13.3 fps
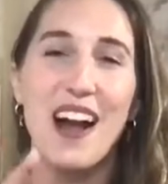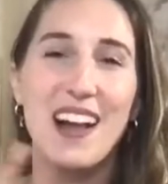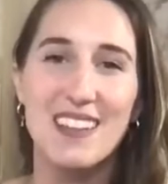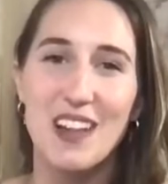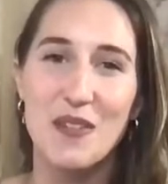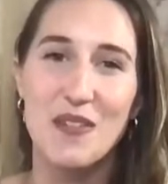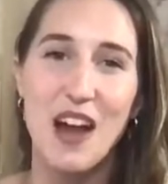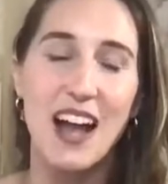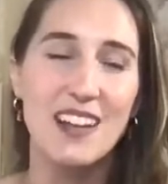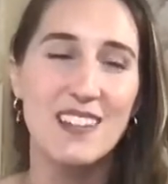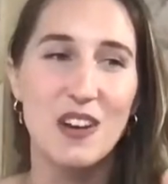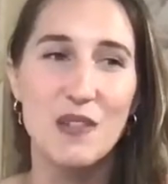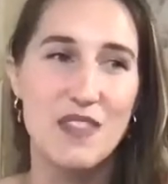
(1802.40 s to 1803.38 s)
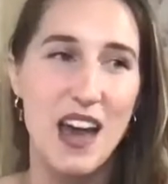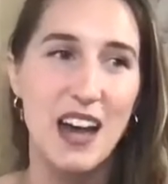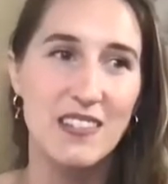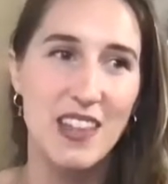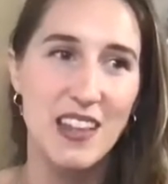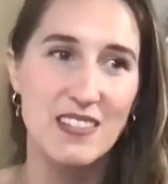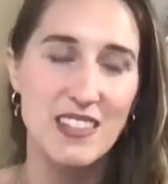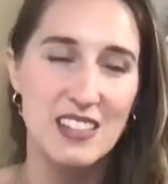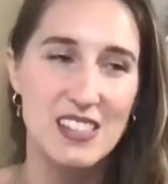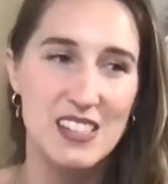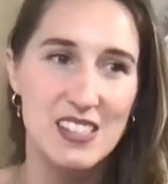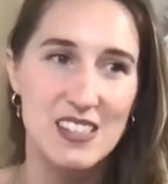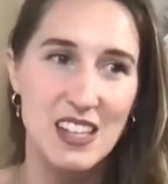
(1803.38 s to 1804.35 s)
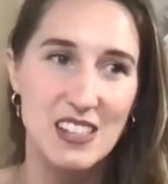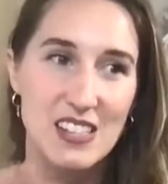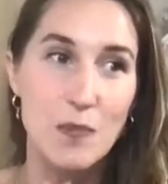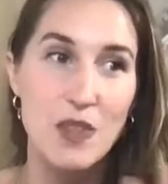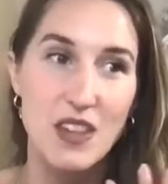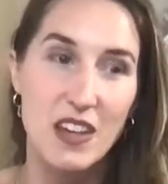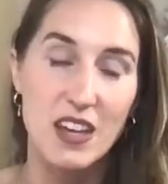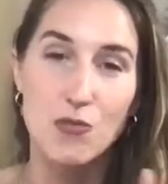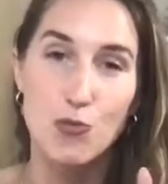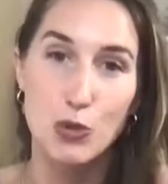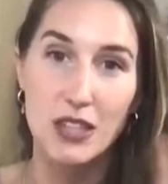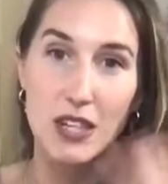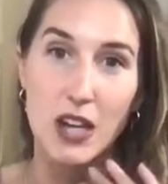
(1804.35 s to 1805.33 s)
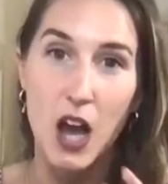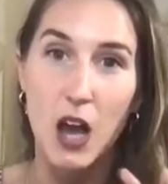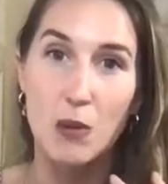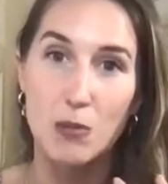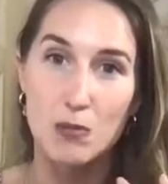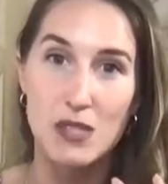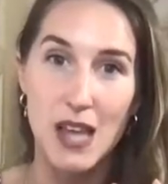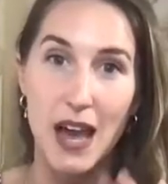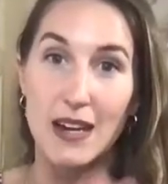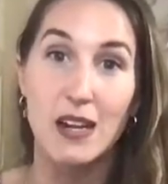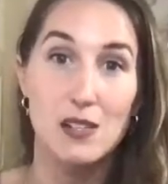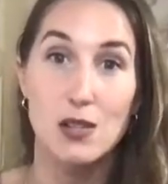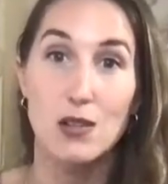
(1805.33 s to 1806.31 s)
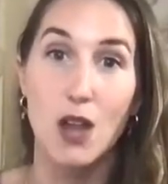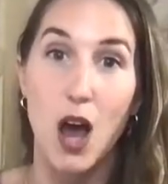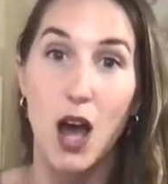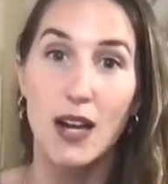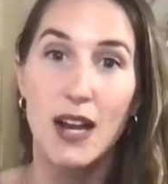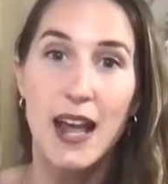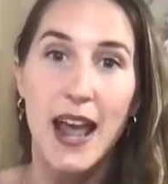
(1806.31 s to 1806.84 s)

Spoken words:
I love that's something that really comes at us a lot.